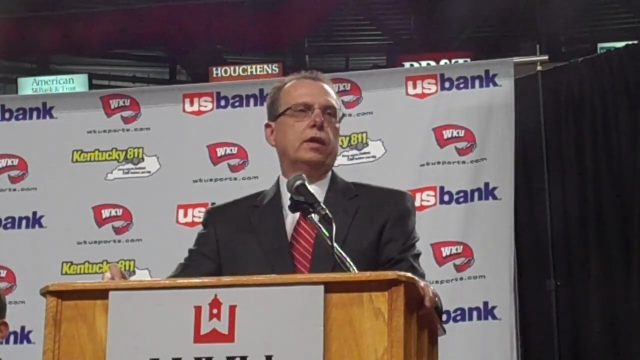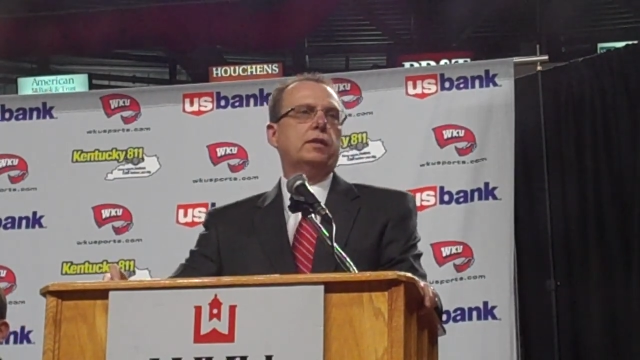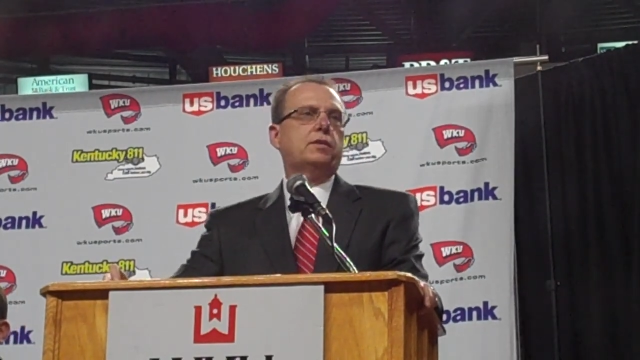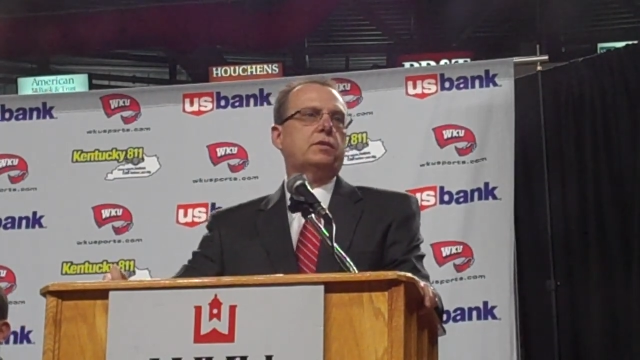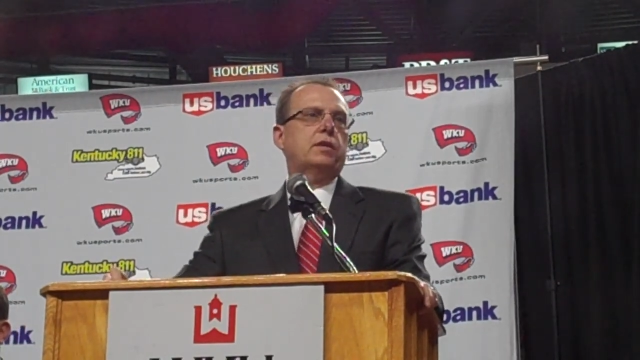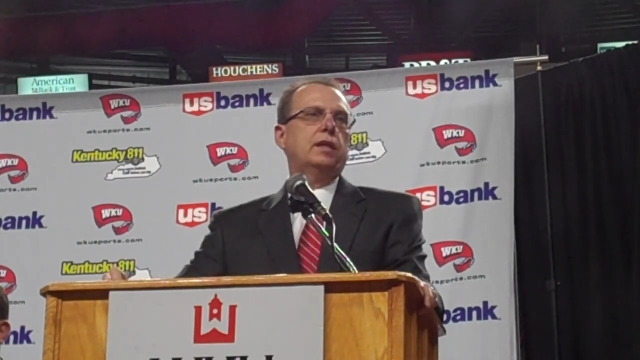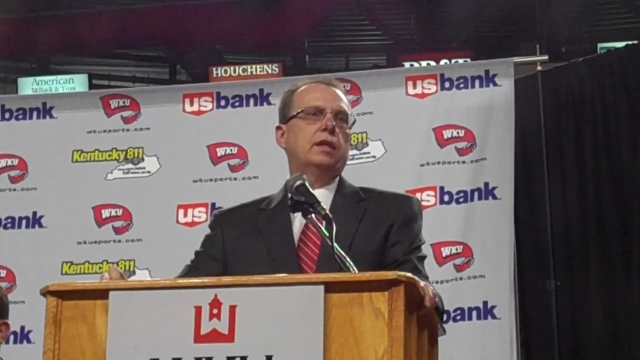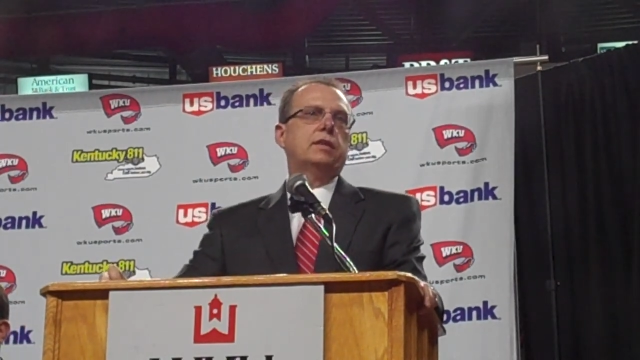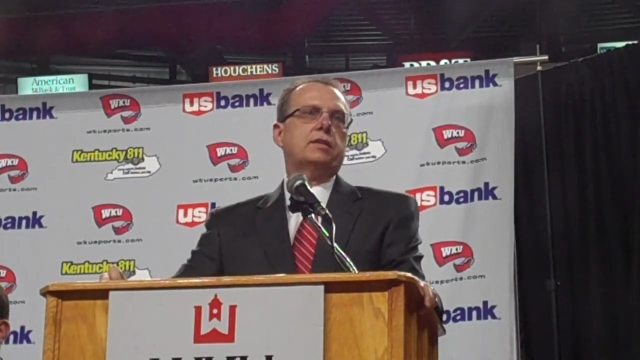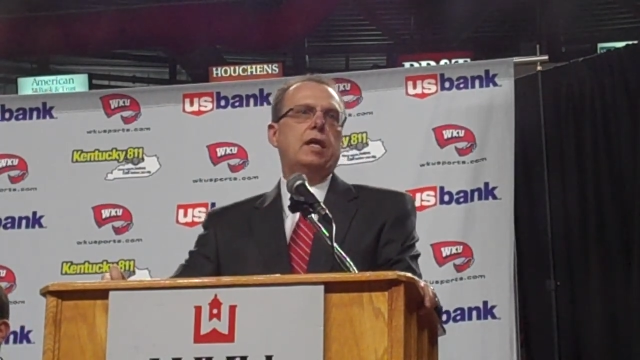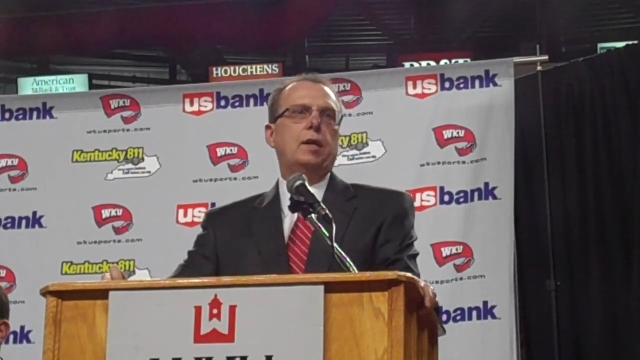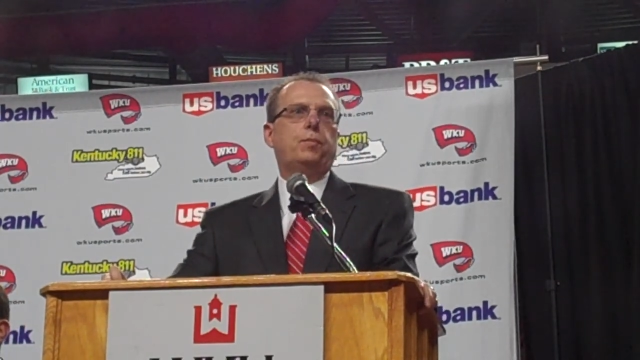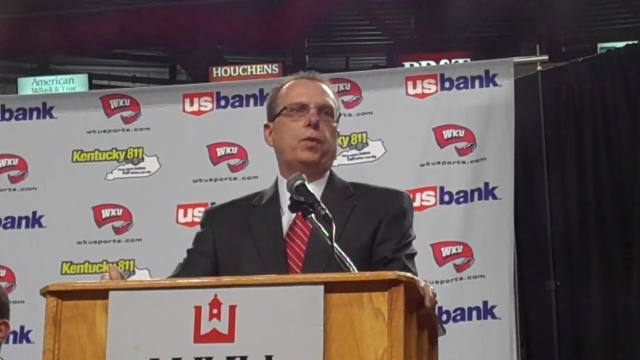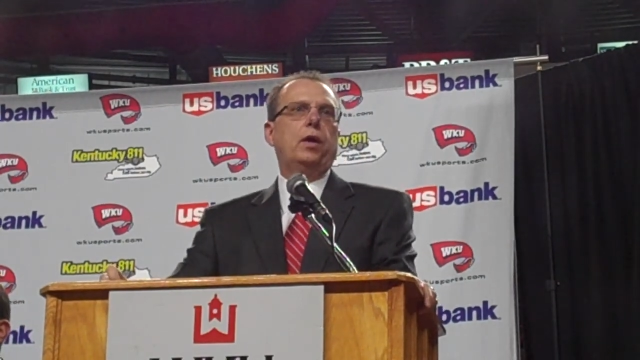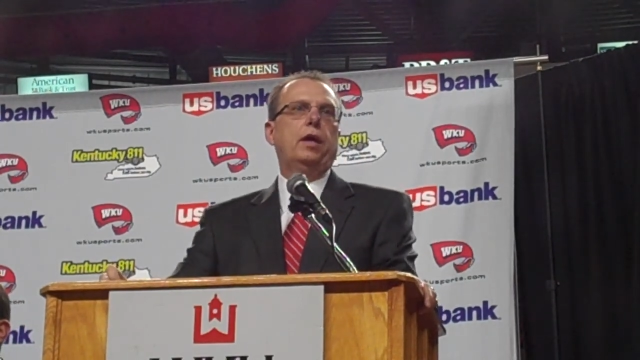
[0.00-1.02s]
sees
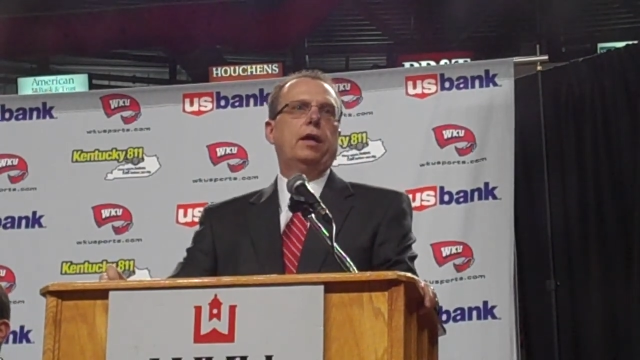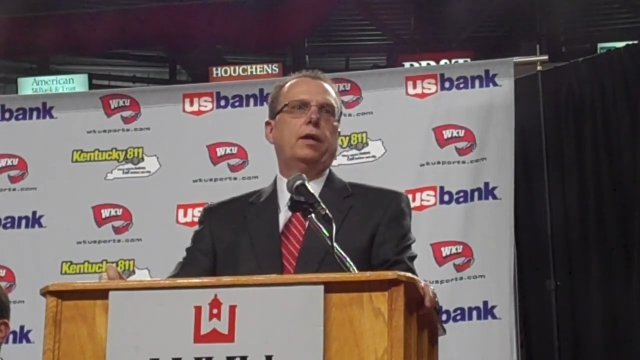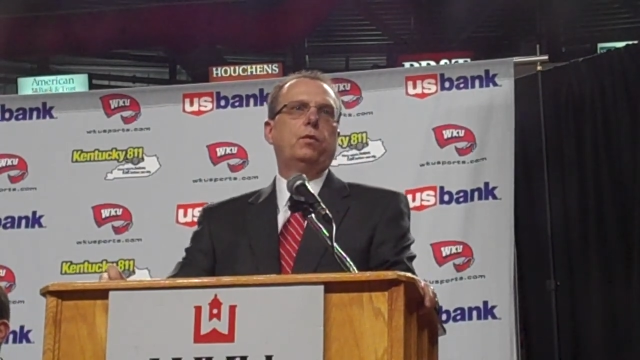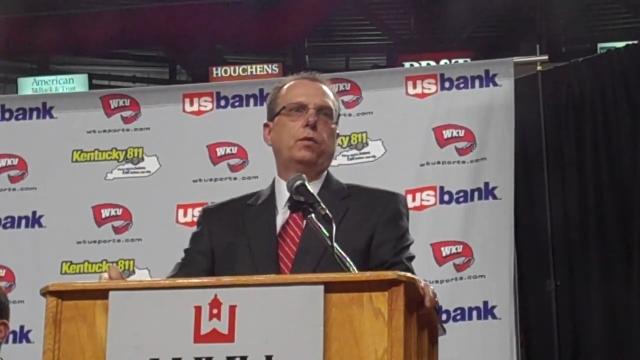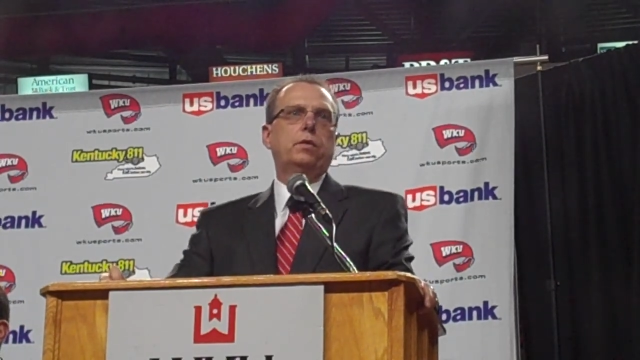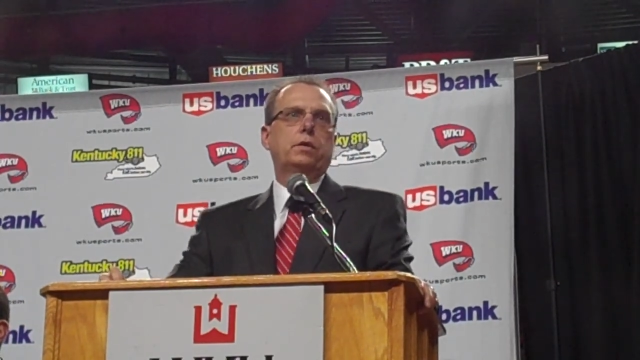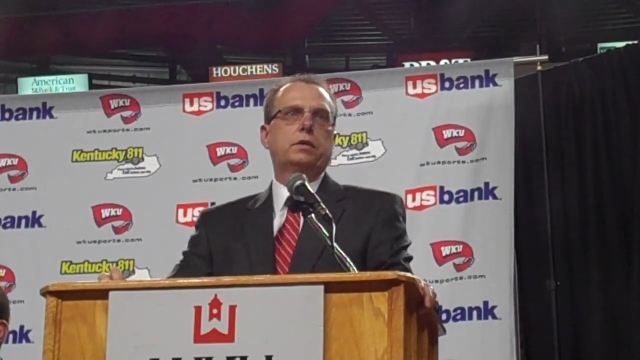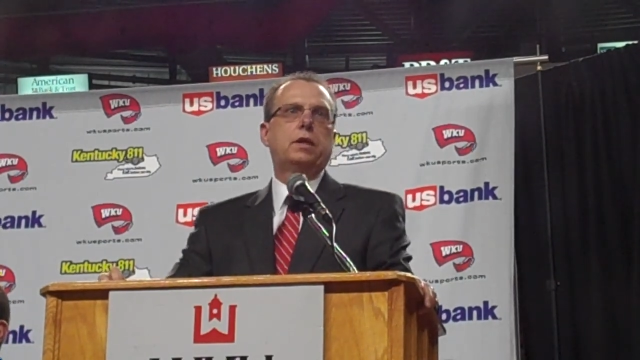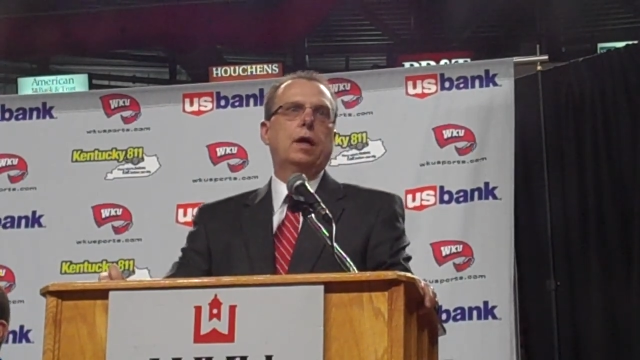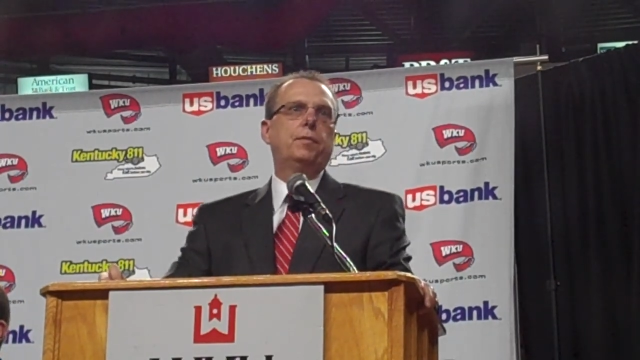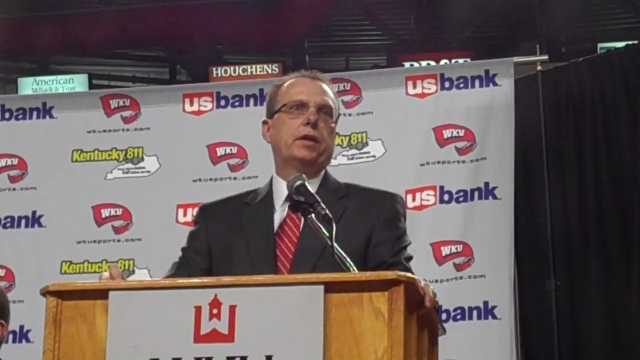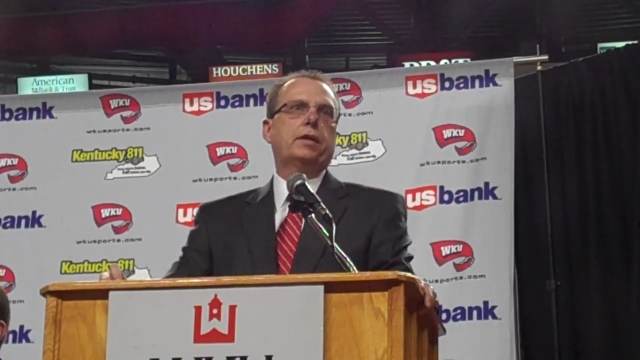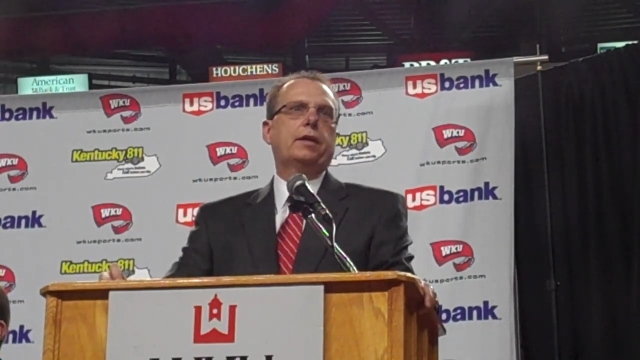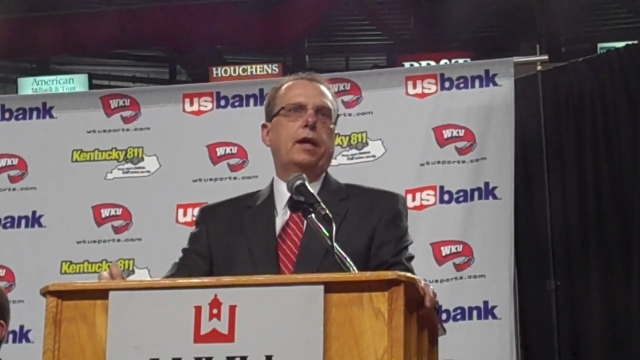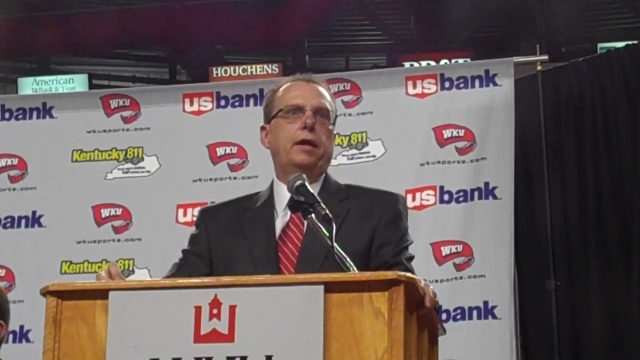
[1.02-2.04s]
they play
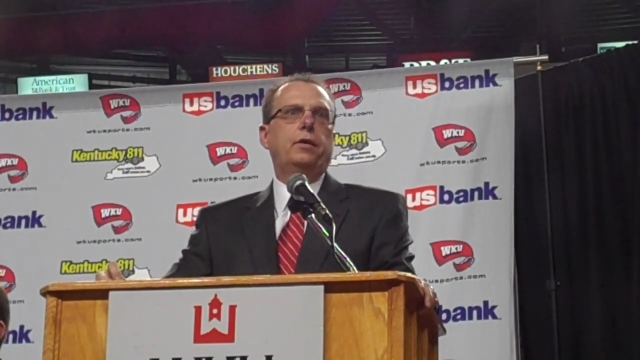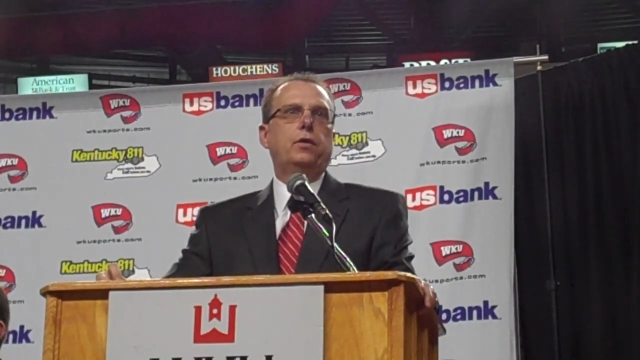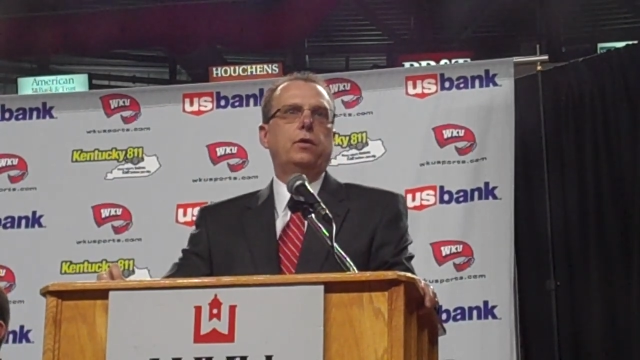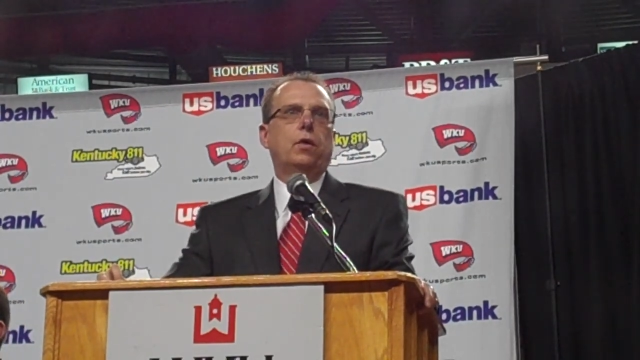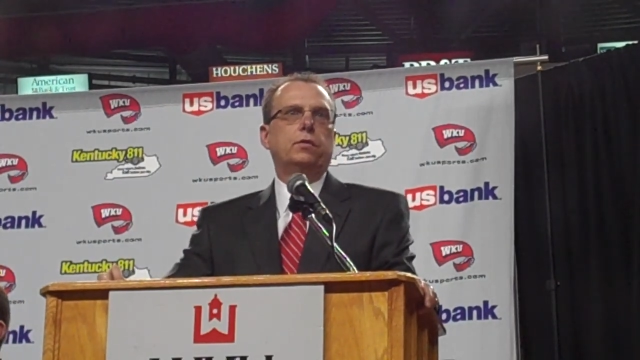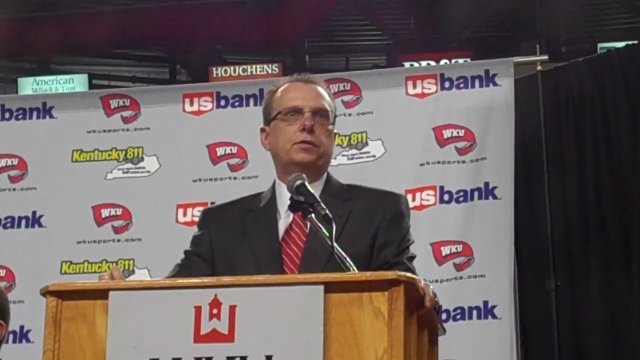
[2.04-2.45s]
WKU